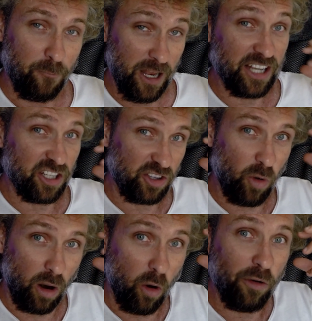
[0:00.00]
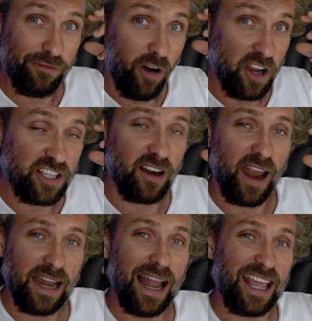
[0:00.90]
we listen to our own voice in our
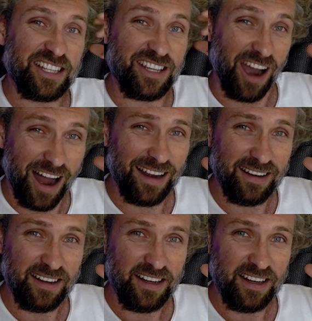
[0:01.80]
head like it's God,